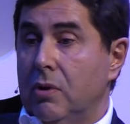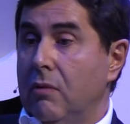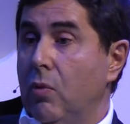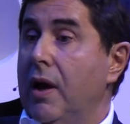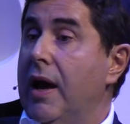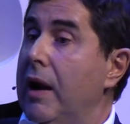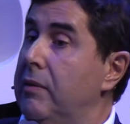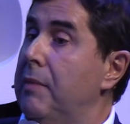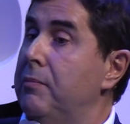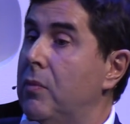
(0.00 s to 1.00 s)
we
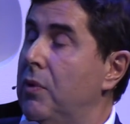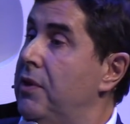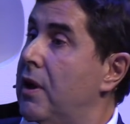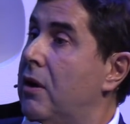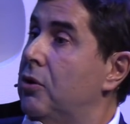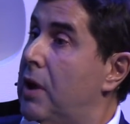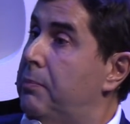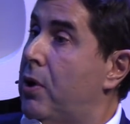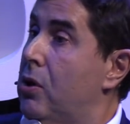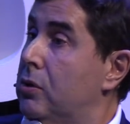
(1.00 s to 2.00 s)
help them with the
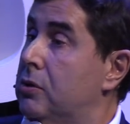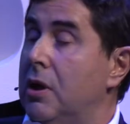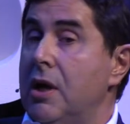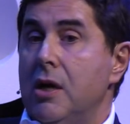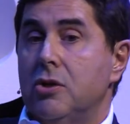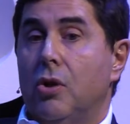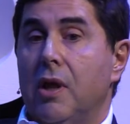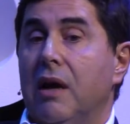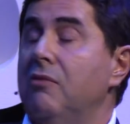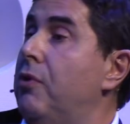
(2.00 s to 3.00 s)
hotel product so
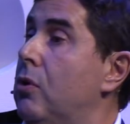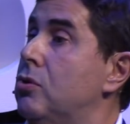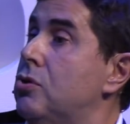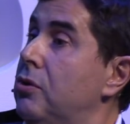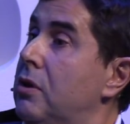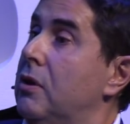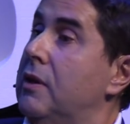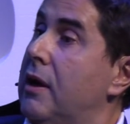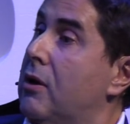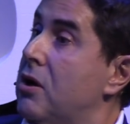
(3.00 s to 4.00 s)
they can focus
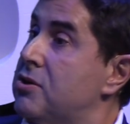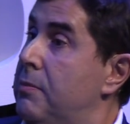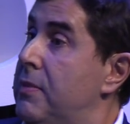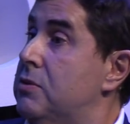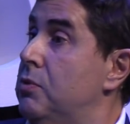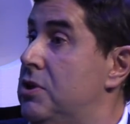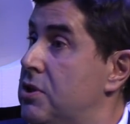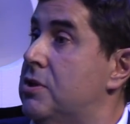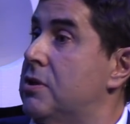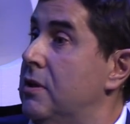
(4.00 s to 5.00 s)
on their customers, which
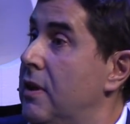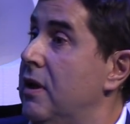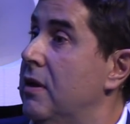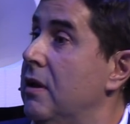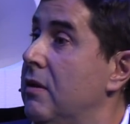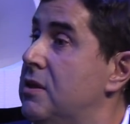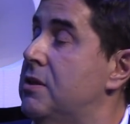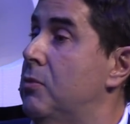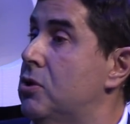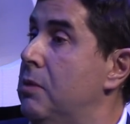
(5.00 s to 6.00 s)
is
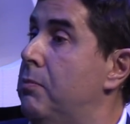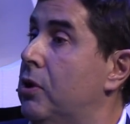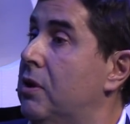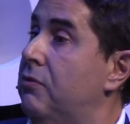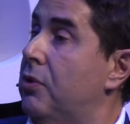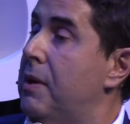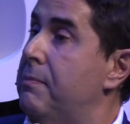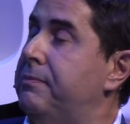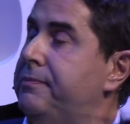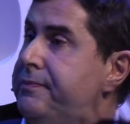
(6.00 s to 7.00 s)
it's the most important for them.